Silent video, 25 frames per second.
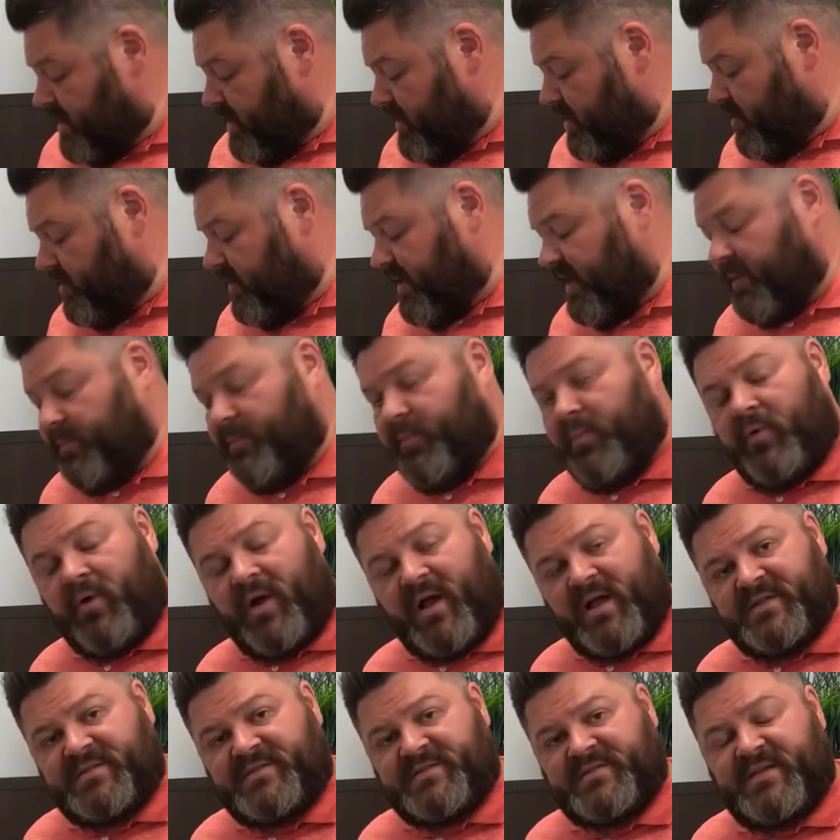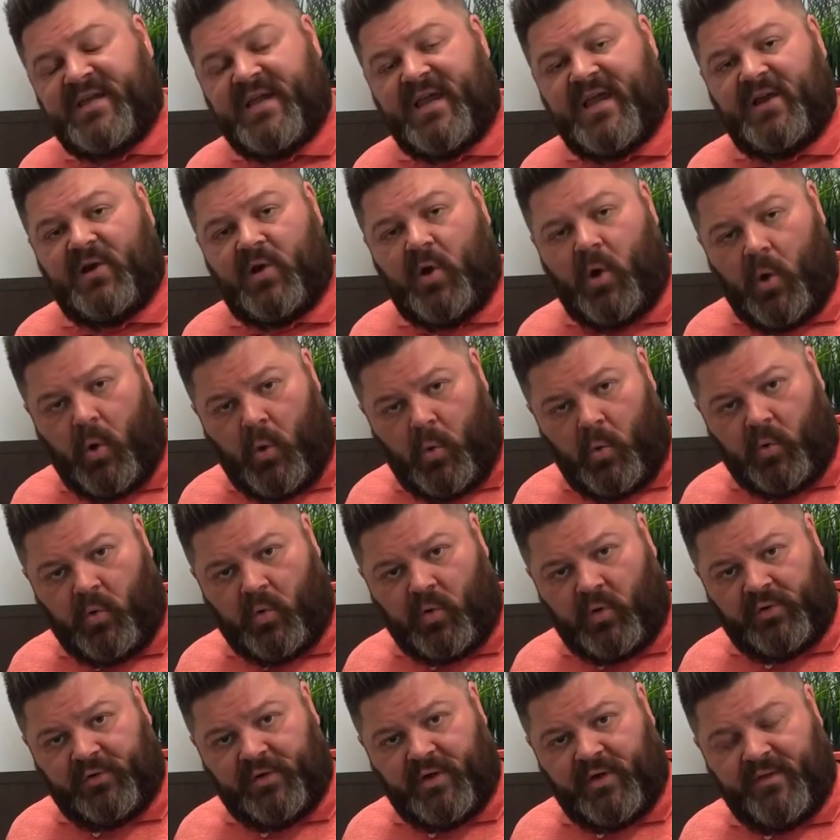you can press and
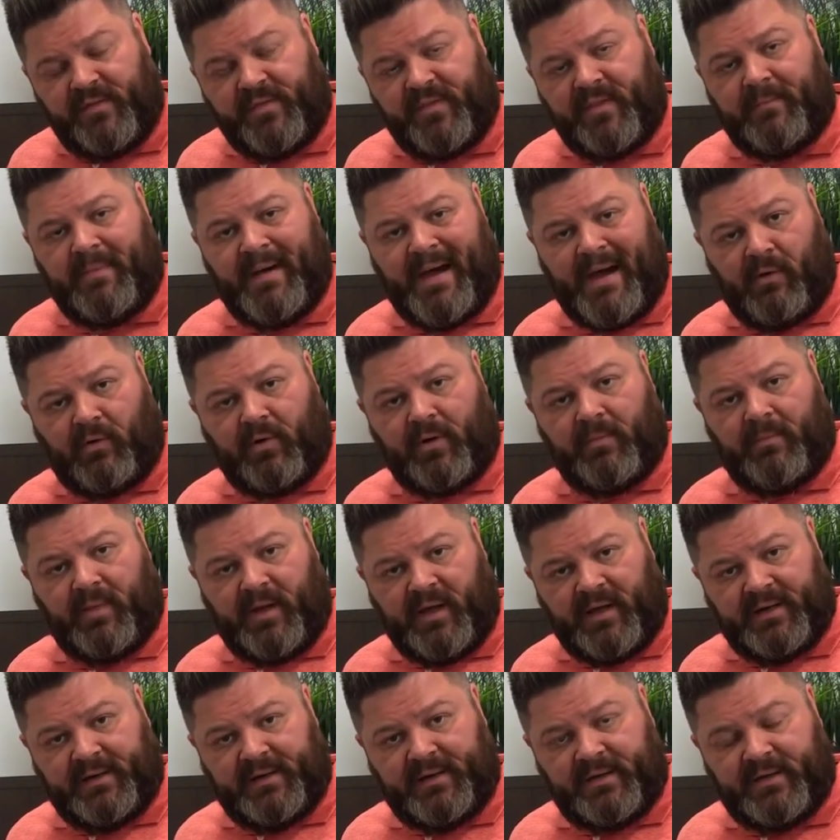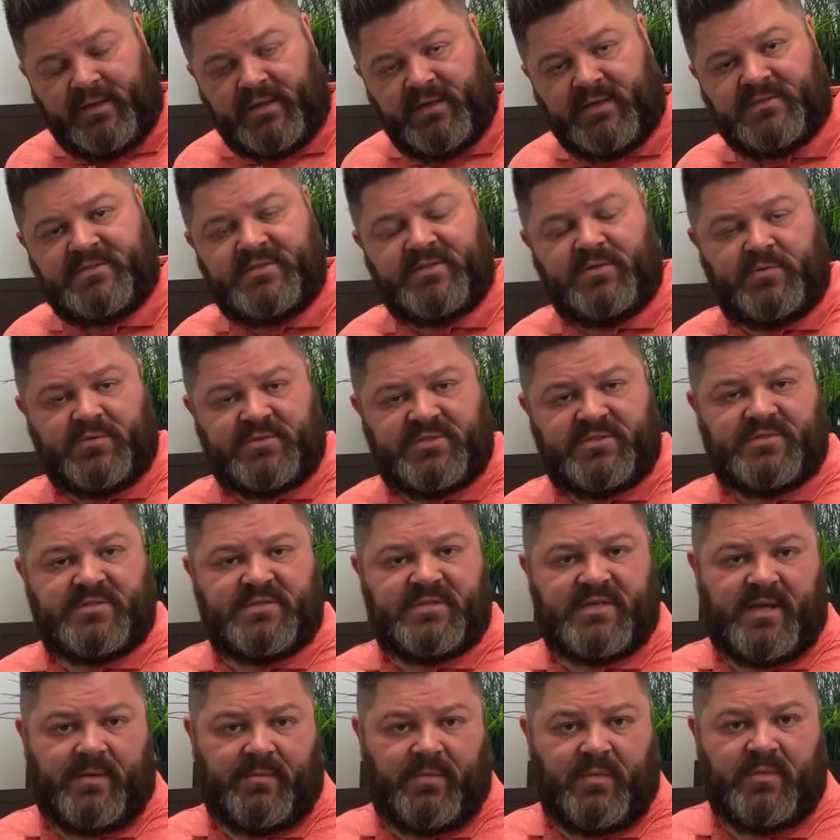hold the power button until which
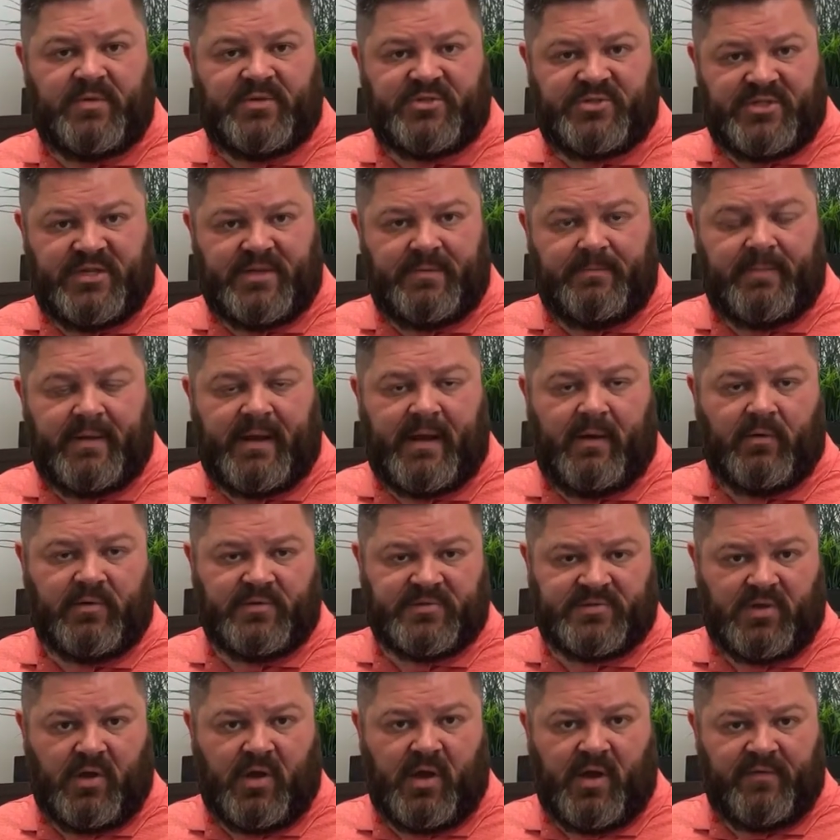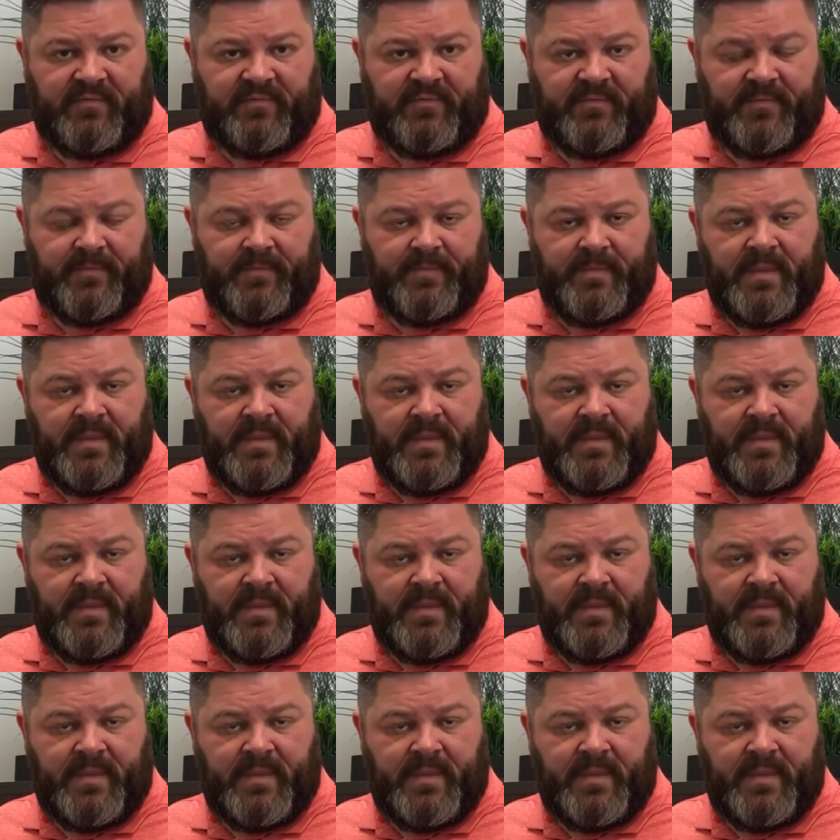time the machine powers off.